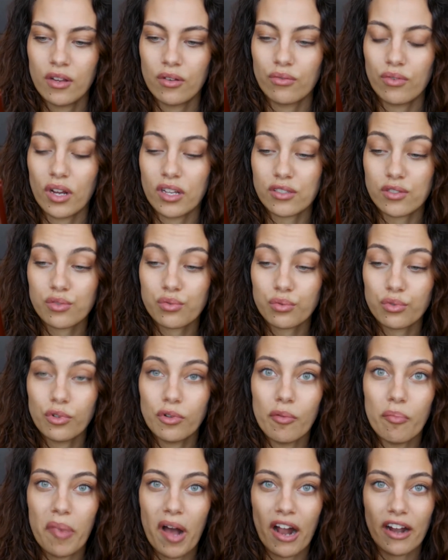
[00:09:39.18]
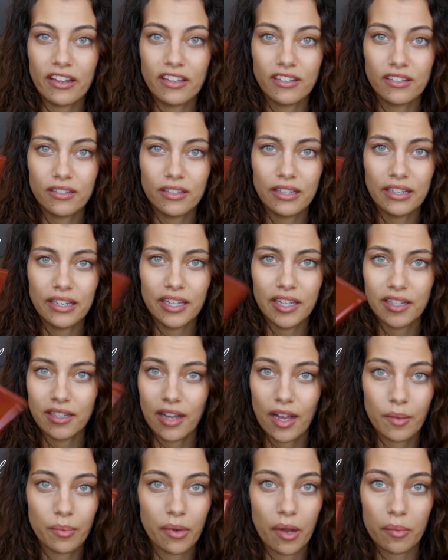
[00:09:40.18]
Rhassoul Body Clay.
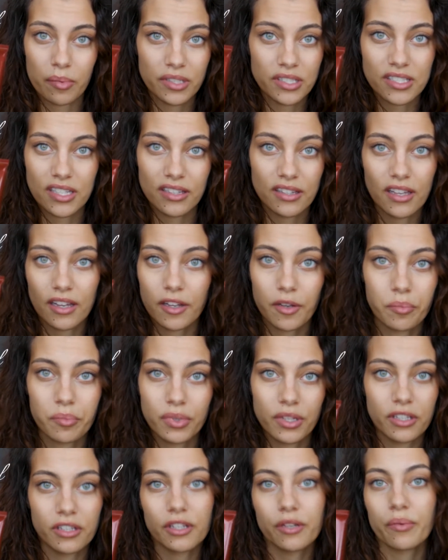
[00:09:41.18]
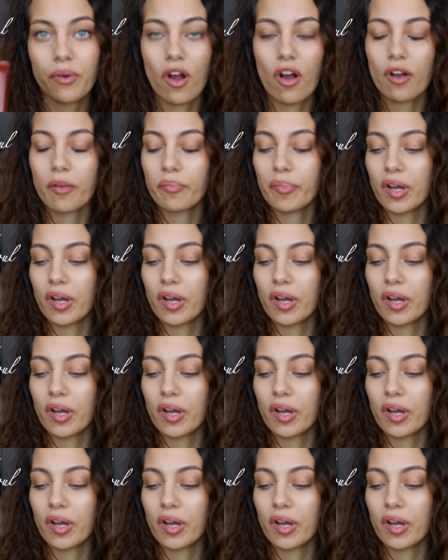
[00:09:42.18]
I probably said that completely wrong,